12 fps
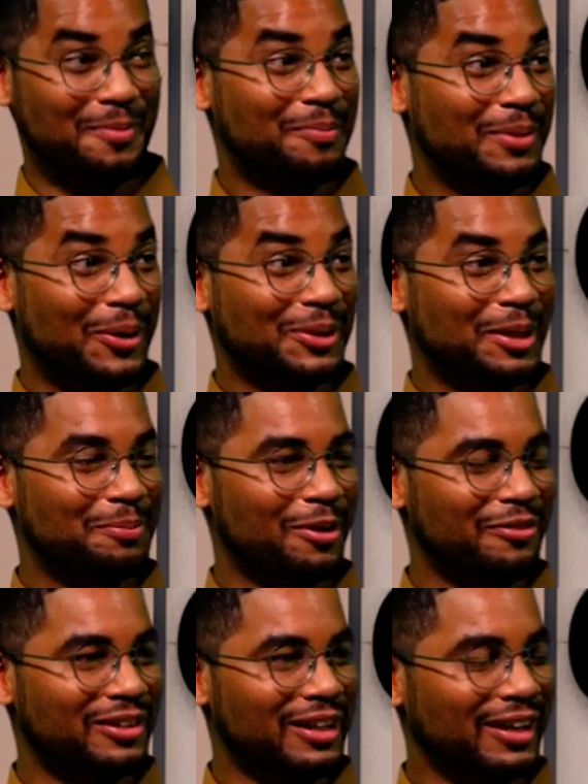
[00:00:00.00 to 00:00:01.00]
Pro tip
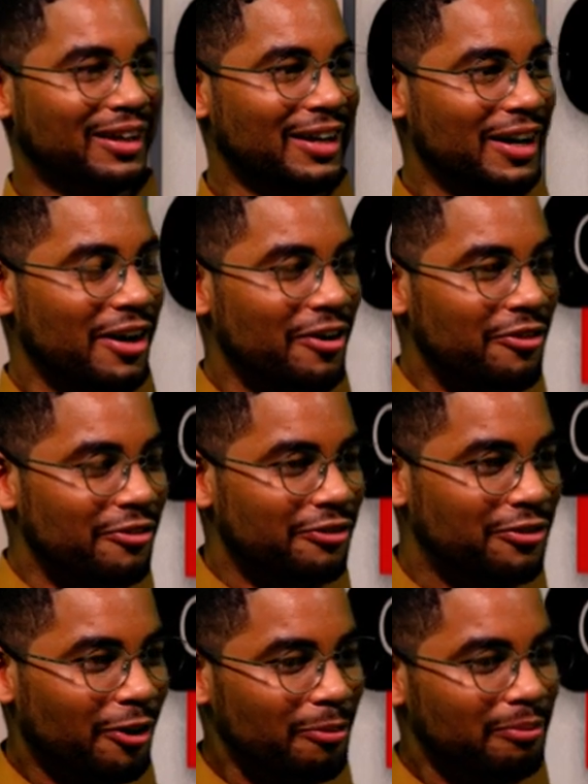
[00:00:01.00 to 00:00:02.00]
over there.
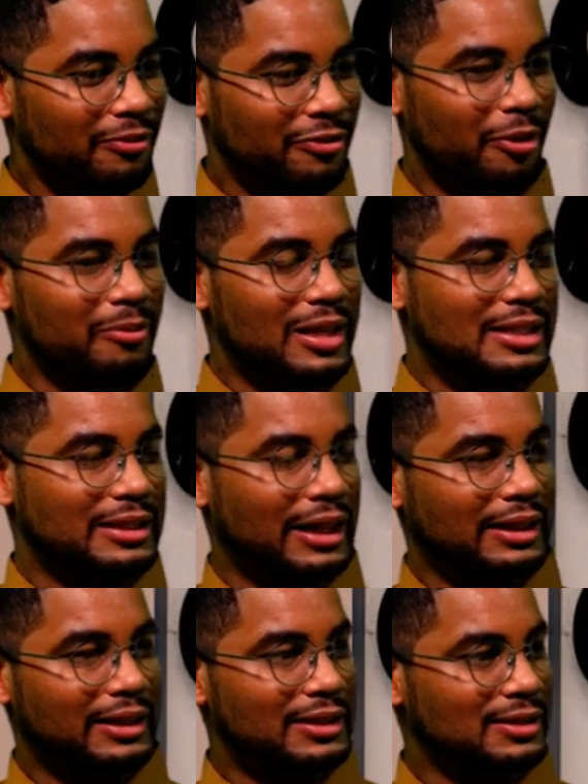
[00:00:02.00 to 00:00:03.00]
From these
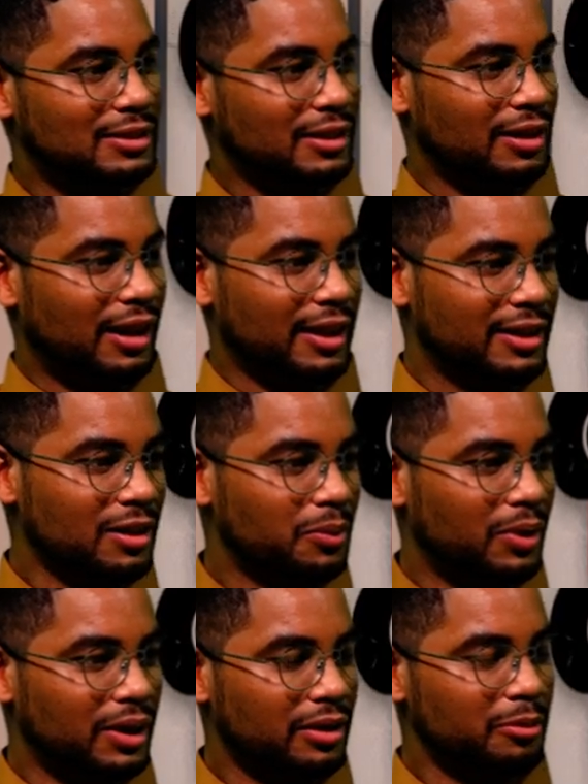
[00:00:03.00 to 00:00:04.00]
writings, I think
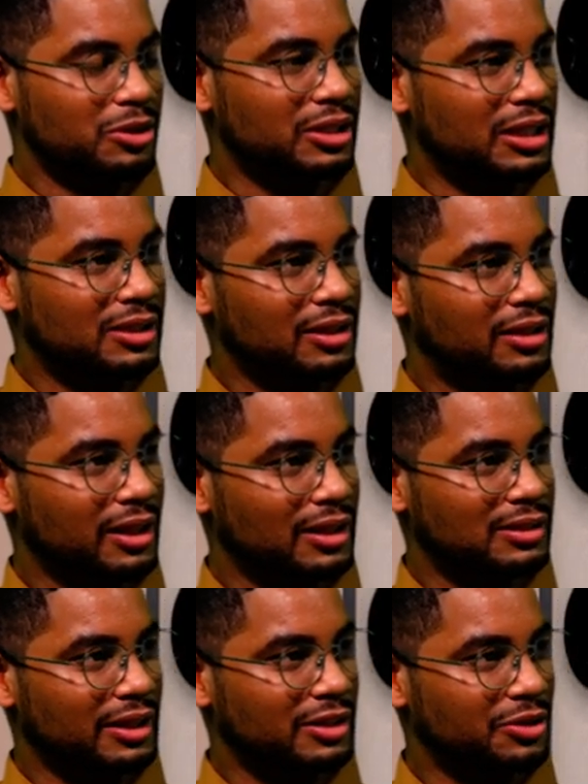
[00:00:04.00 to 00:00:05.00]
one of the most recent
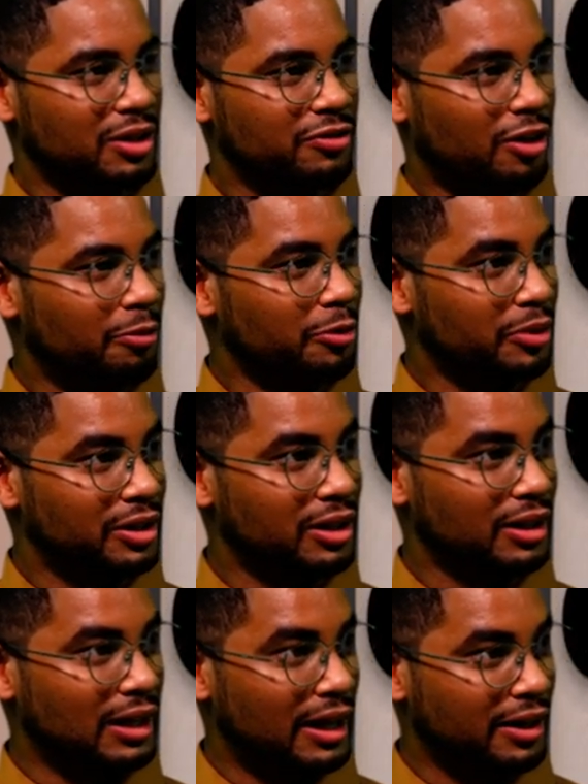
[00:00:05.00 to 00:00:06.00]
things is your involvement with the
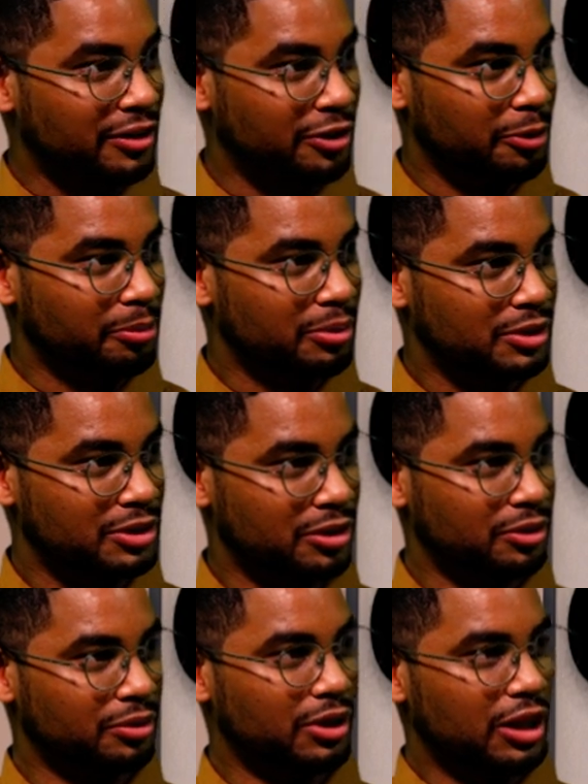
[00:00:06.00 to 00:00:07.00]
Goliath group.
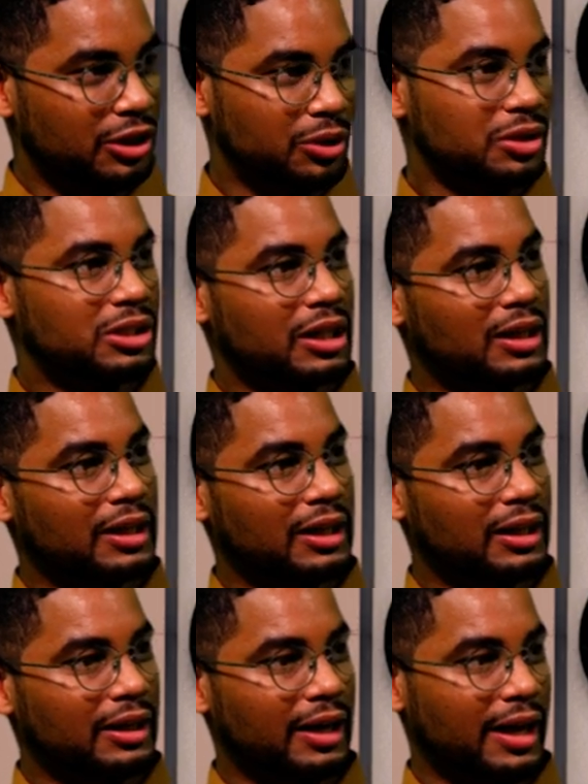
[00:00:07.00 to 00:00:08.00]
So your
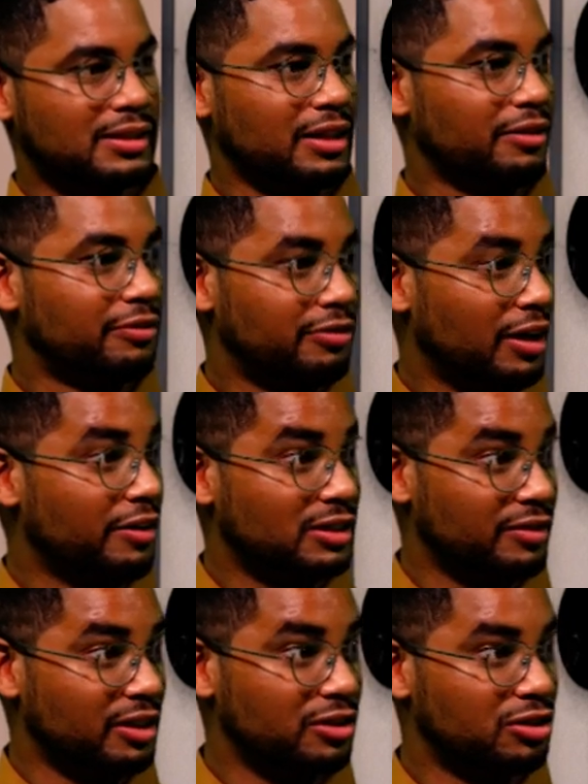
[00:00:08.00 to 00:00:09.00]
journey, as I've
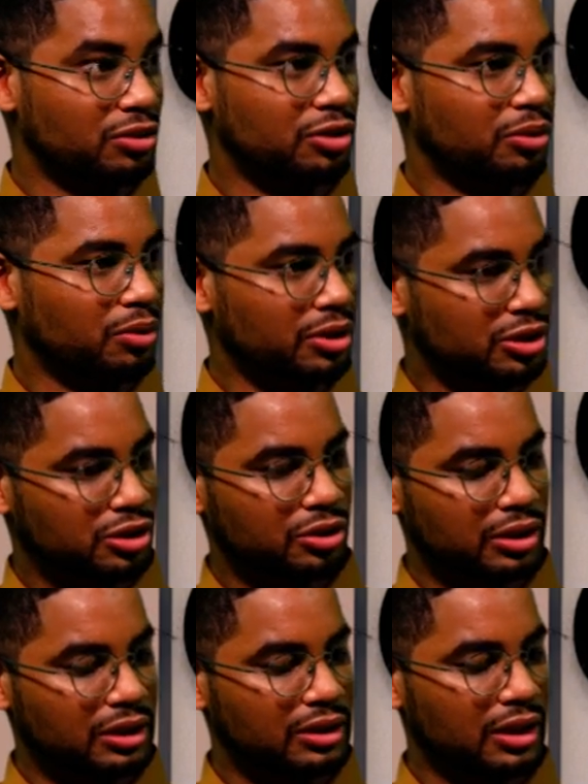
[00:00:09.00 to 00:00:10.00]
understood, you were a
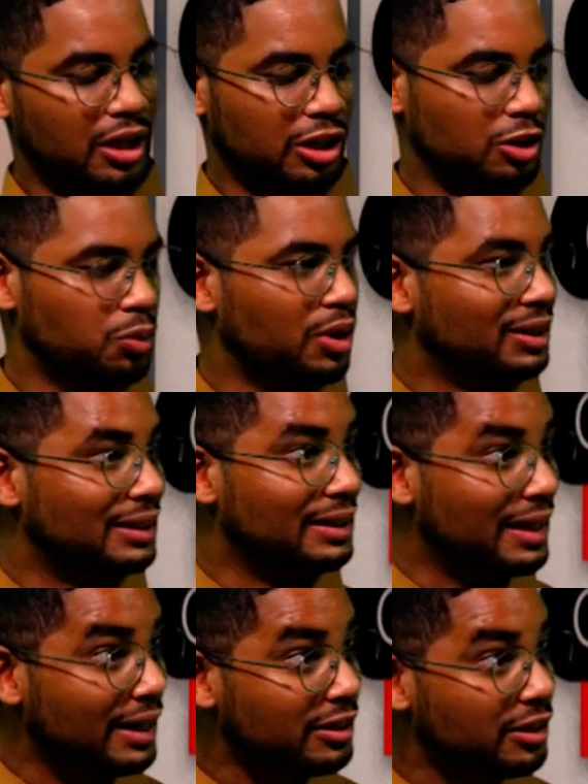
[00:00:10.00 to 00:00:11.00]
student, you worked in
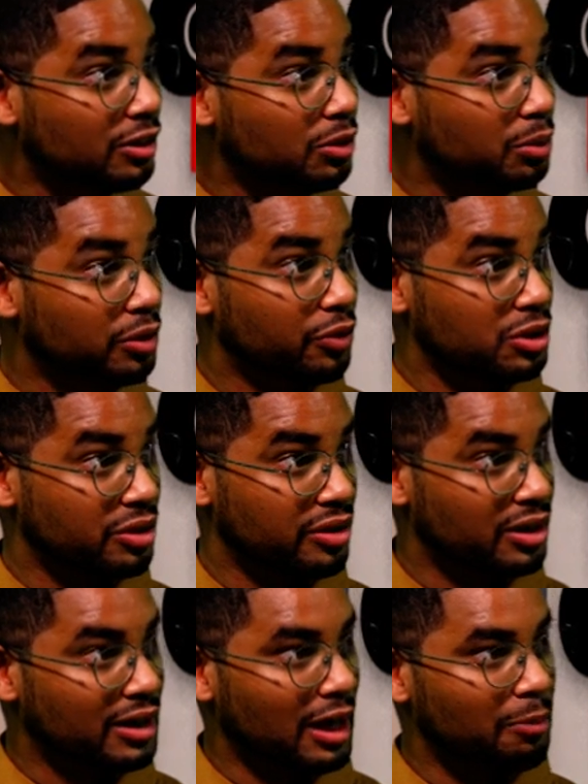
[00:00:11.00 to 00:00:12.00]
radio with Voice of the
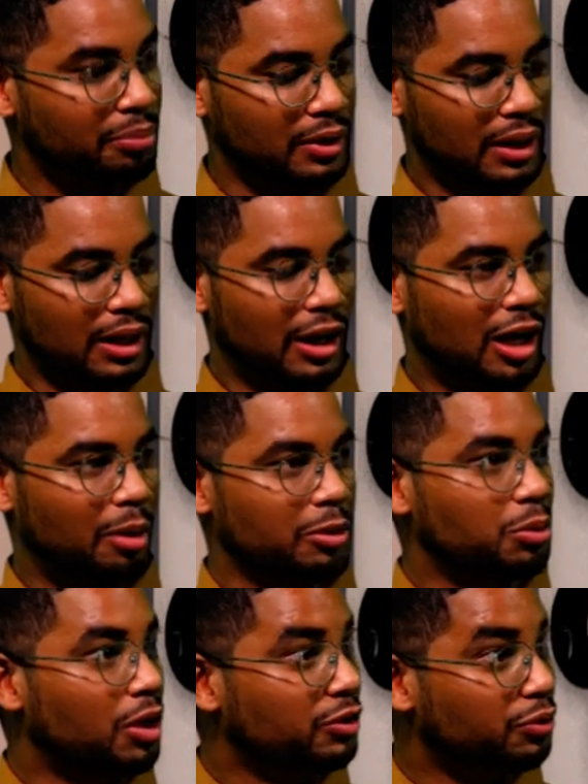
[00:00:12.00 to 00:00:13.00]
Cape, you
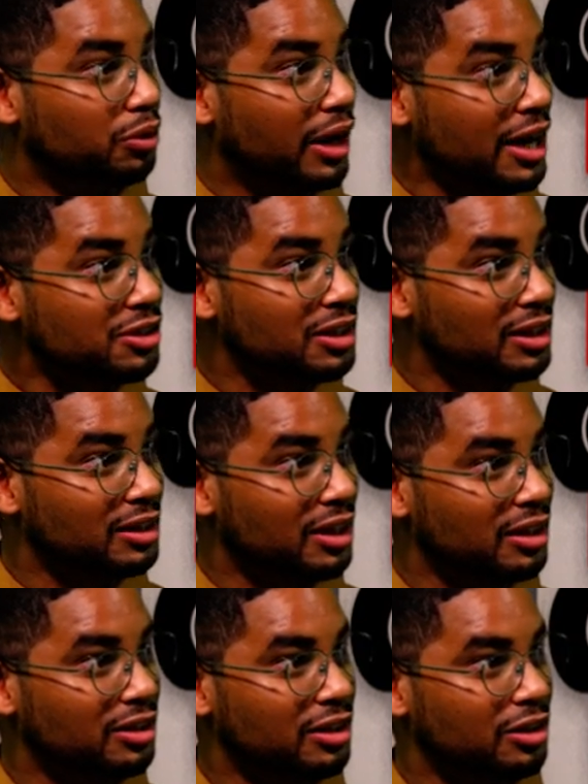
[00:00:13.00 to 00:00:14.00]
worked for Hashtag
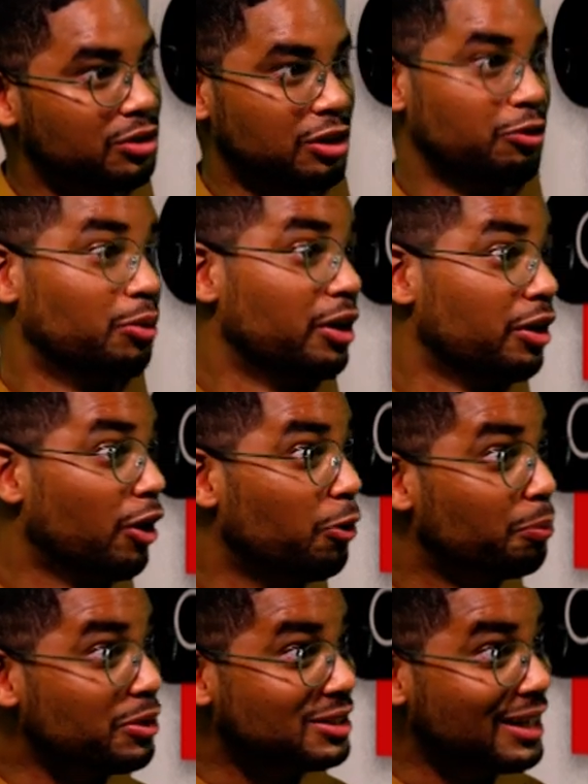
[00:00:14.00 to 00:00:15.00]
Radio, you were your own
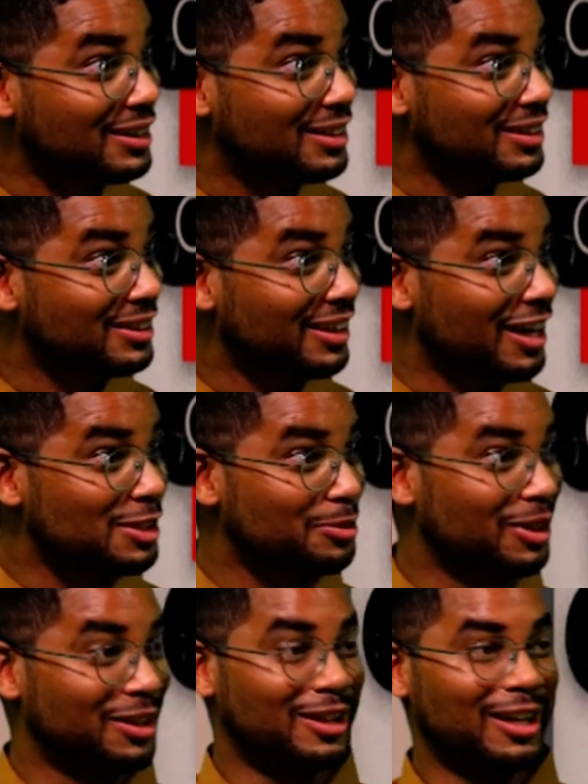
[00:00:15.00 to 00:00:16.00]
presenter as
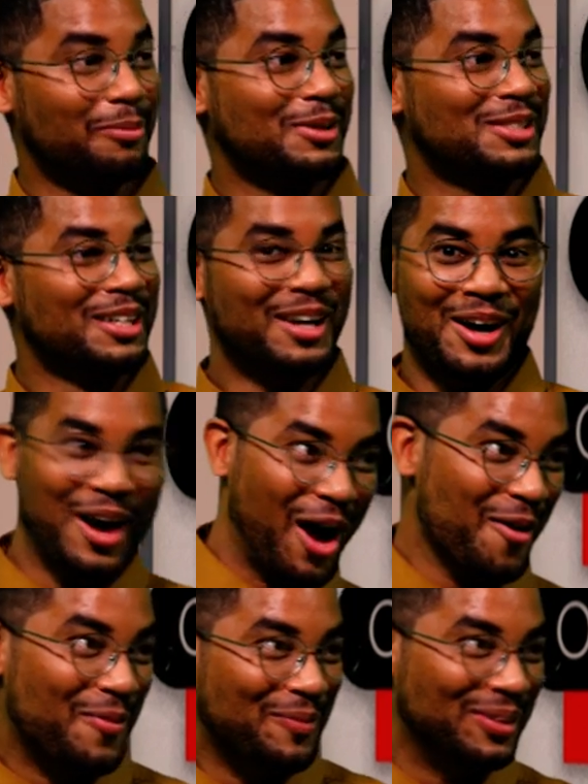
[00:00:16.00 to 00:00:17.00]
well. I think I
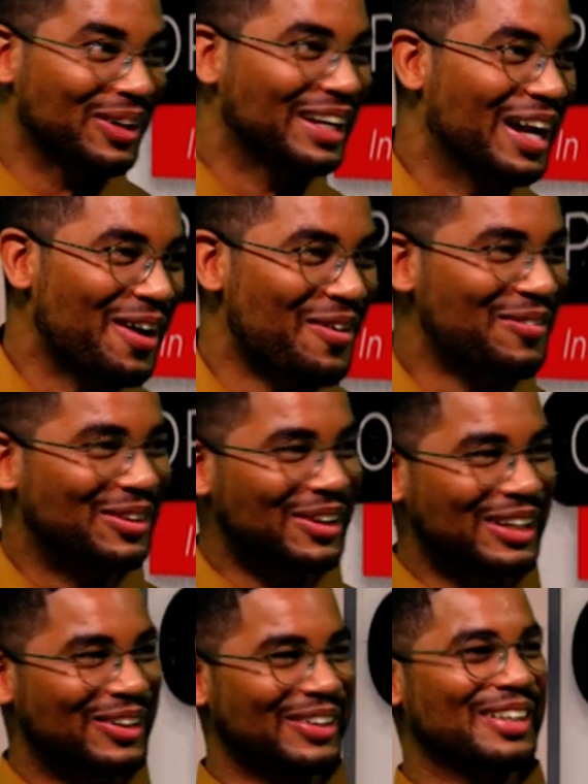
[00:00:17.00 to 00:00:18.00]
hope I'm
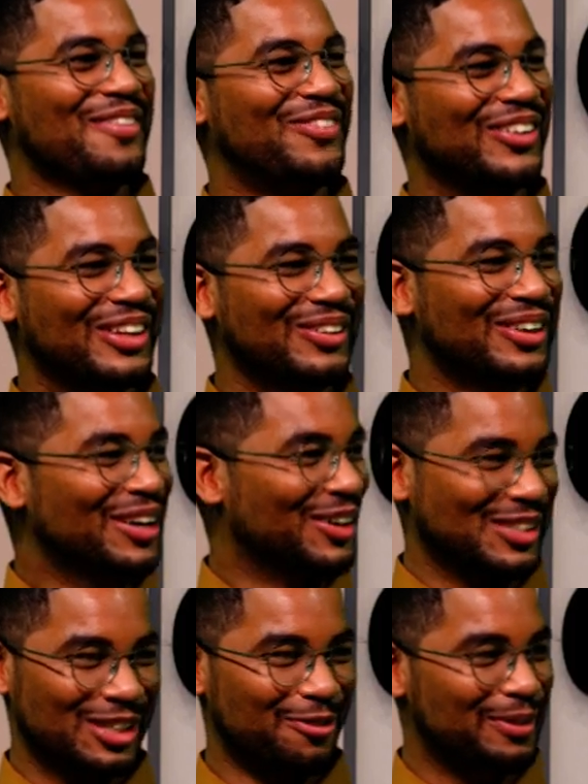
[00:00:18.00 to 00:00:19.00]
doing good enough for you
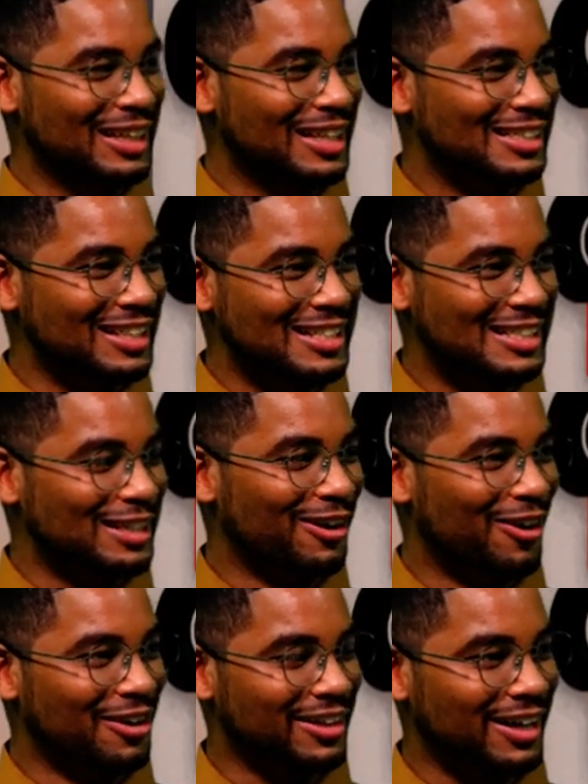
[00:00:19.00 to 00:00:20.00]
because you've been in this industry
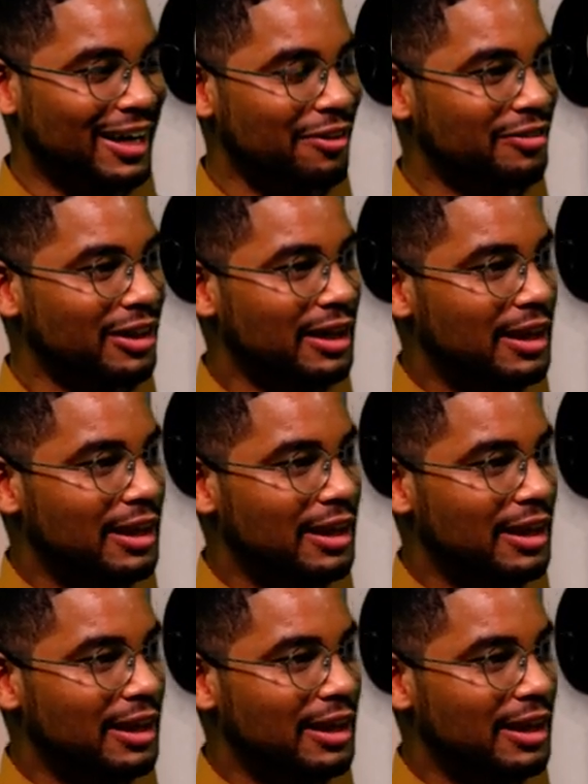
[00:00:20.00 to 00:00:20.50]
longer than I have.